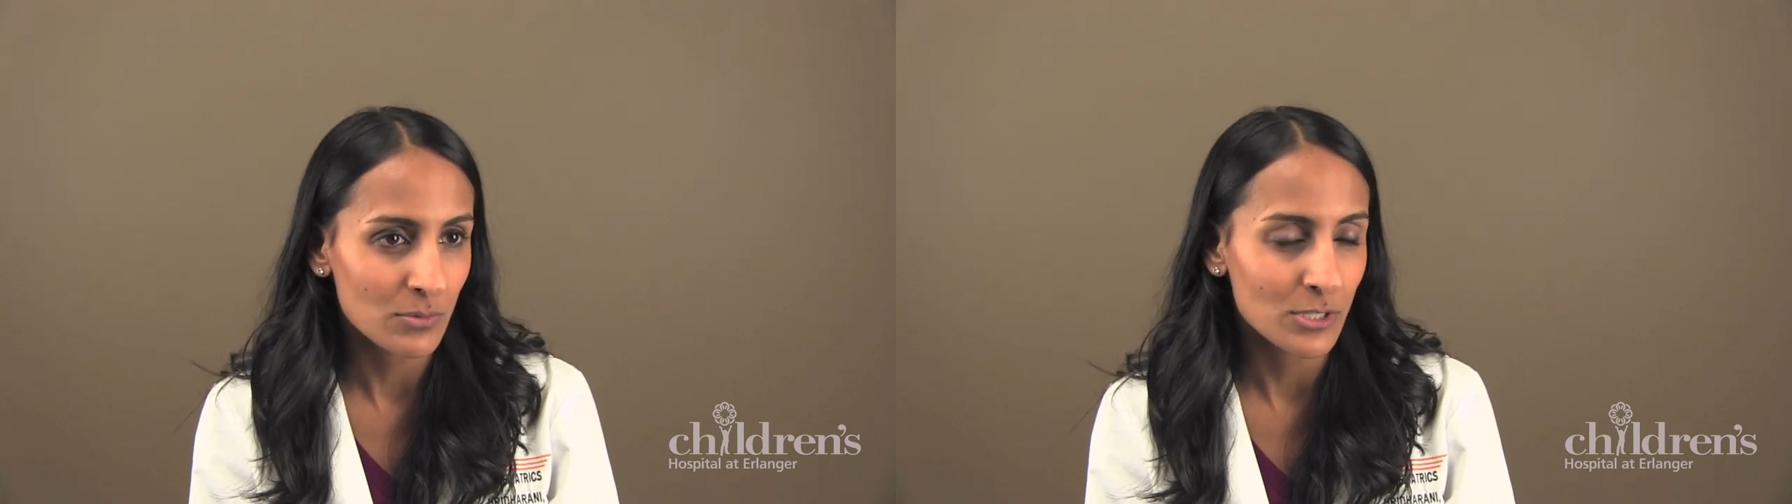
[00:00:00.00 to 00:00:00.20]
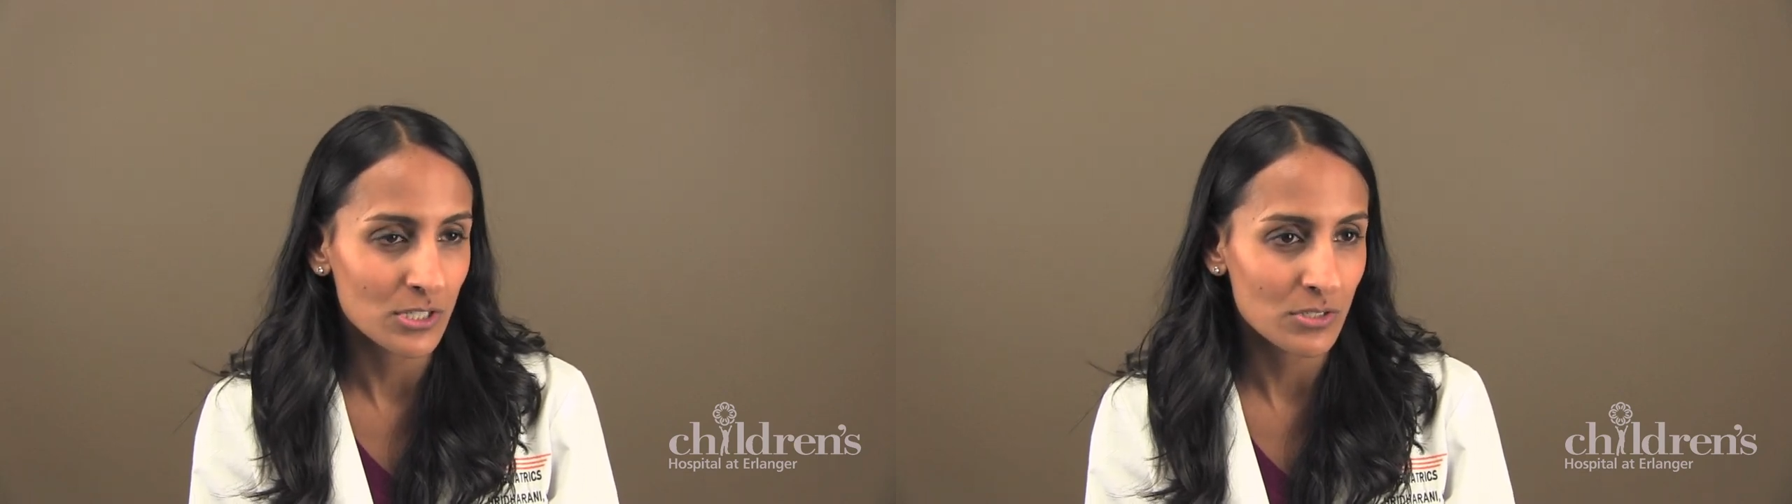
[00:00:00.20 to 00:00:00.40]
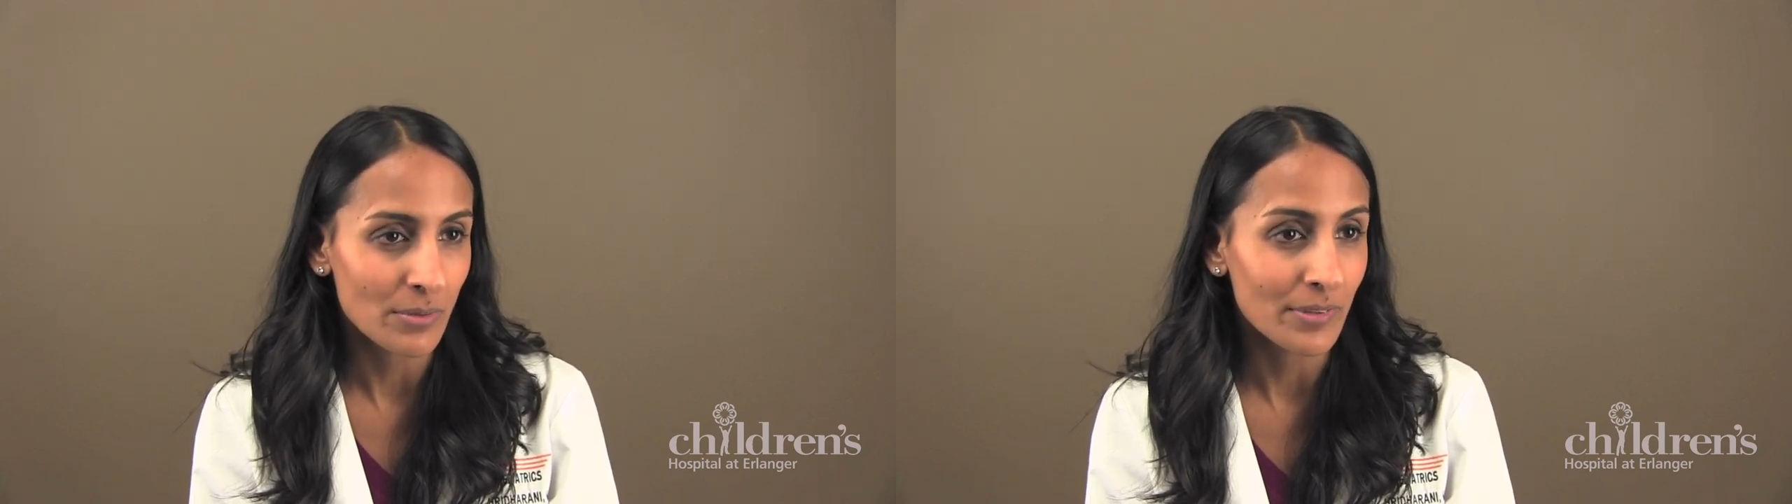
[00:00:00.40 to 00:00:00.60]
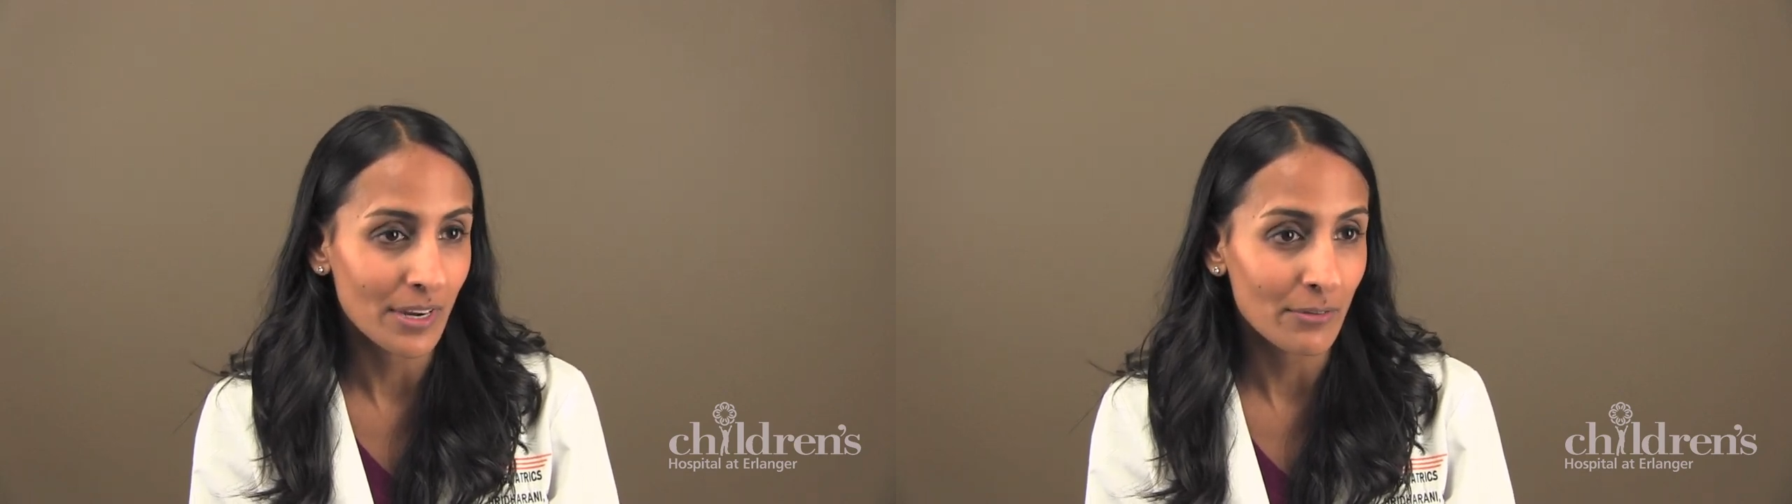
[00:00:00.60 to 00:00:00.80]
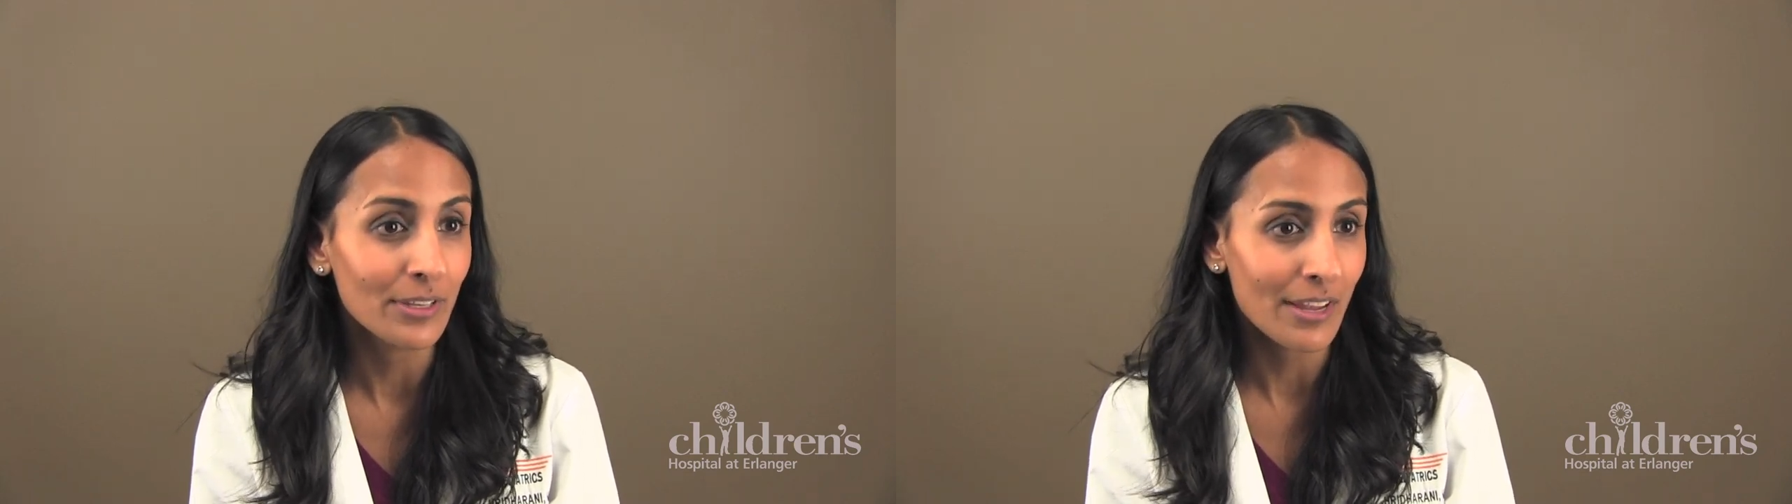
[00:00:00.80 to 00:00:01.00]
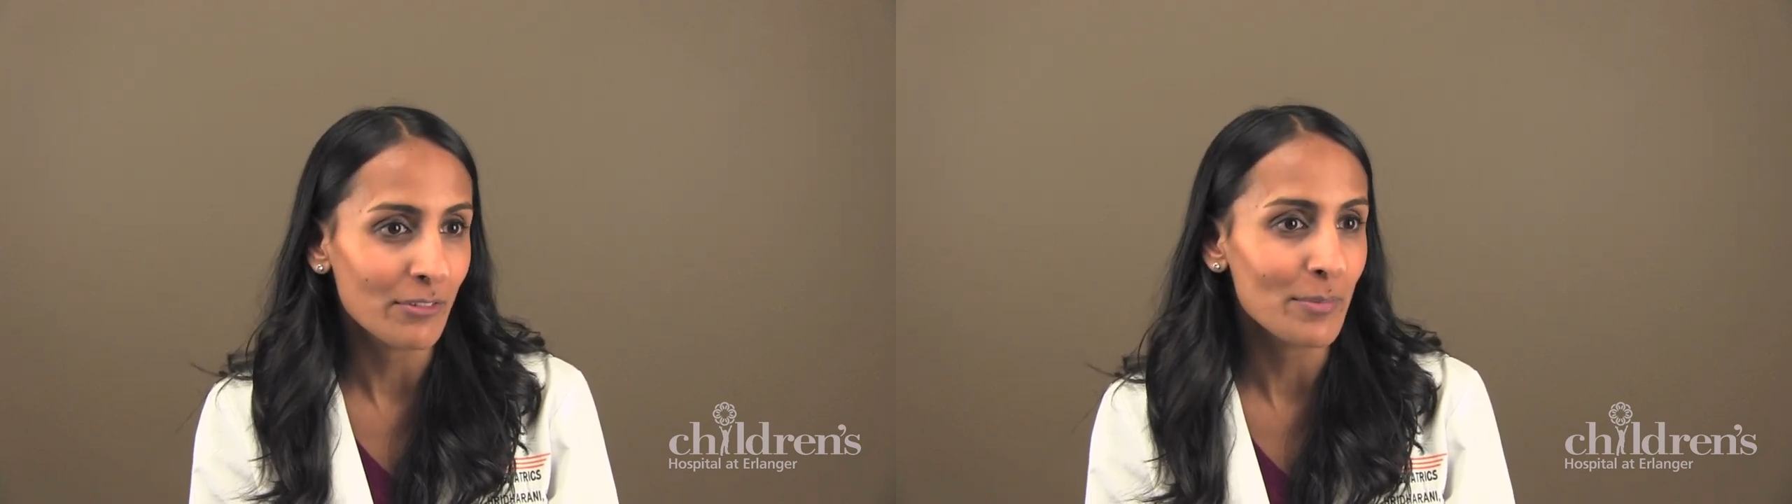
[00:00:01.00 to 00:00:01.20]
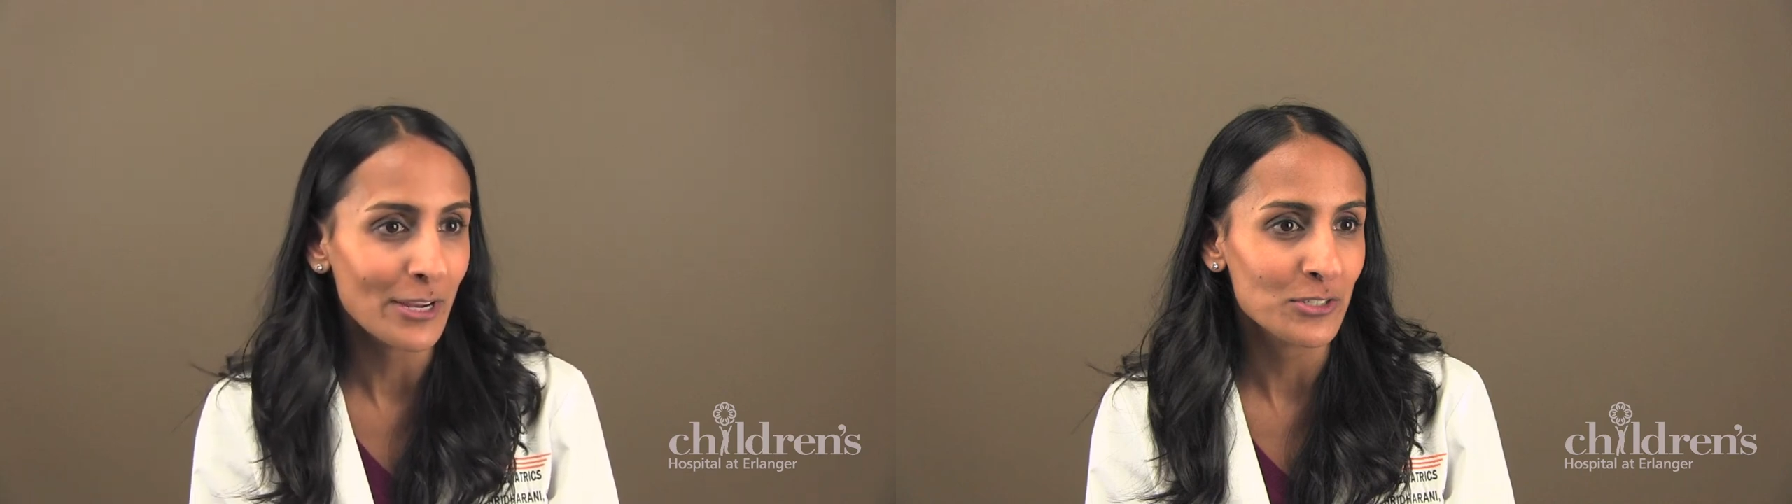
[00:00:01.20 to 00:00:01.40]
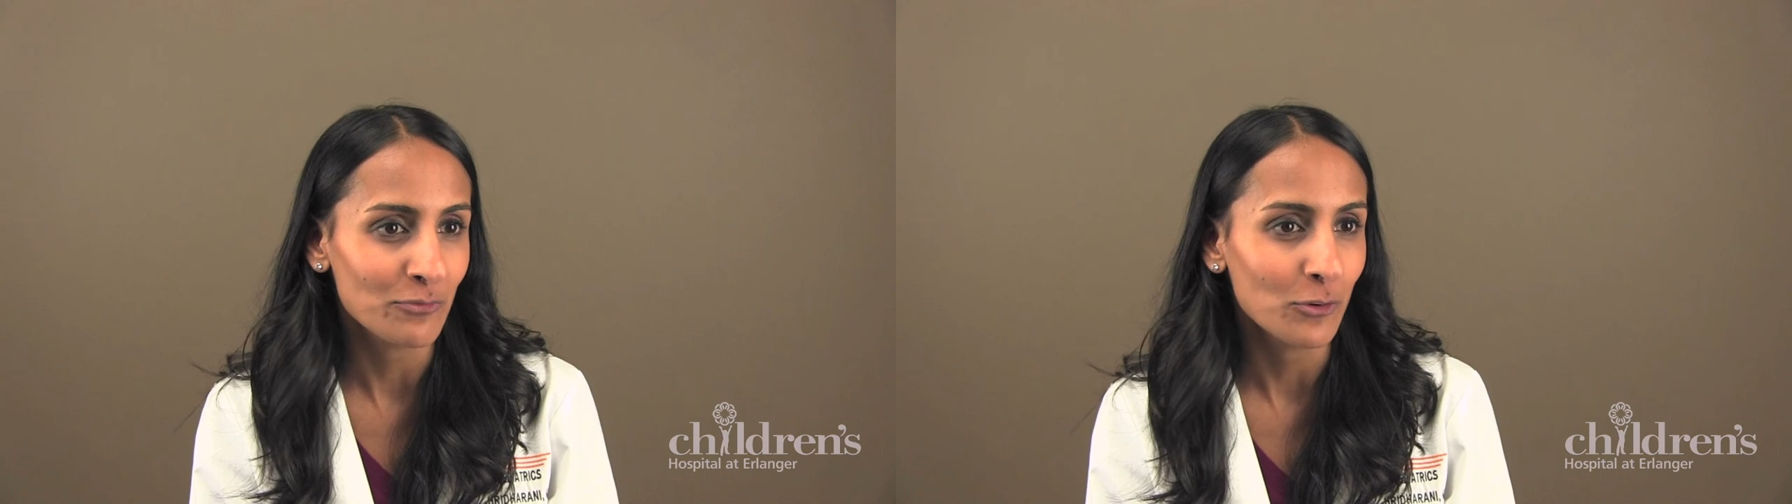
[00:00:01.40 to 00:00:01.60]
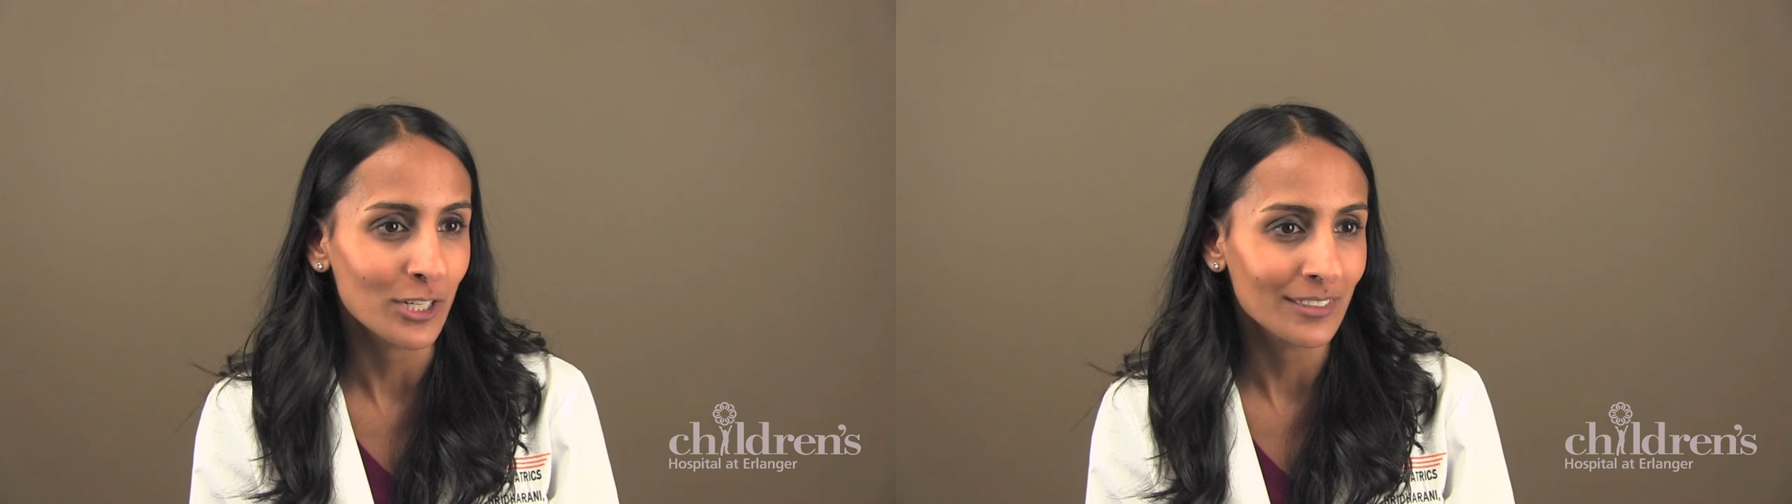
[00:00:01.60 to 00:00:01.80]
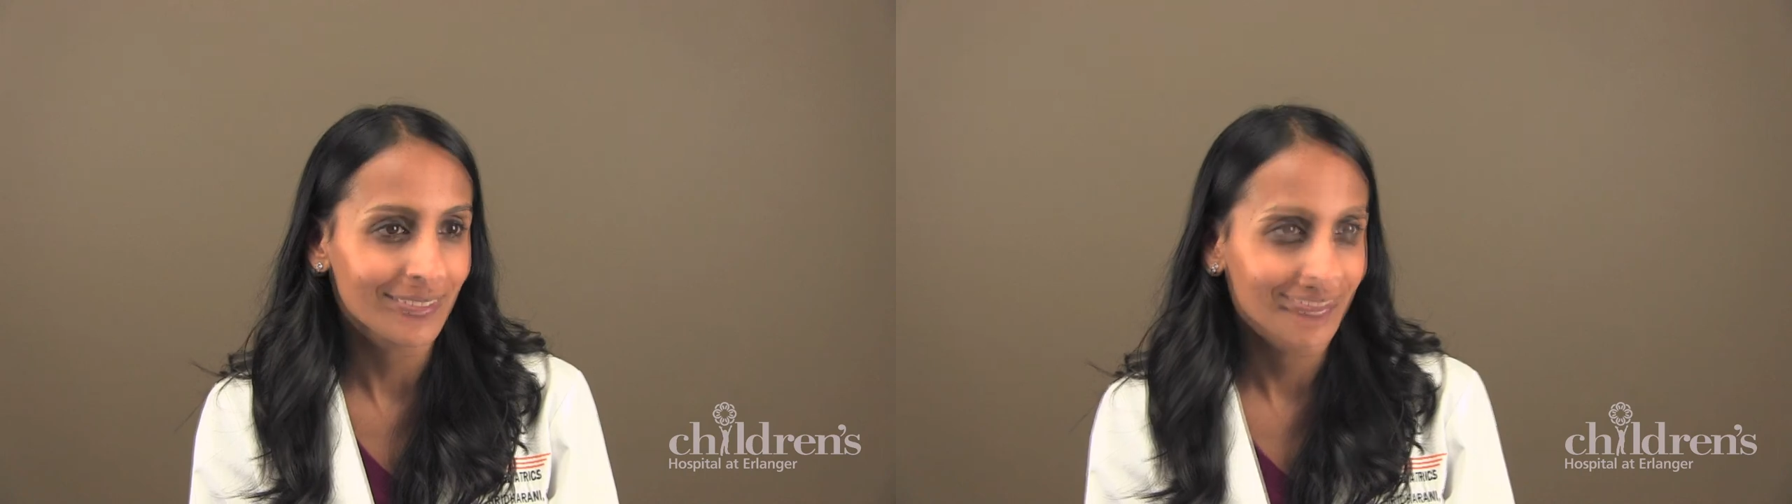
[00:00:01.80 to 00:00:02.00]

which is something I really have a passion for.